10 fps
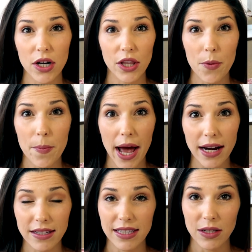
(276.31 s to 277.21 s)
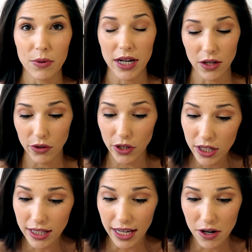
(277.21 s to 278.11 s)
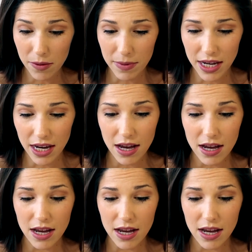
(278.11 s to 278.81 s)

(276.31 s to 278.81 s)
a low back to see what it would look like on me.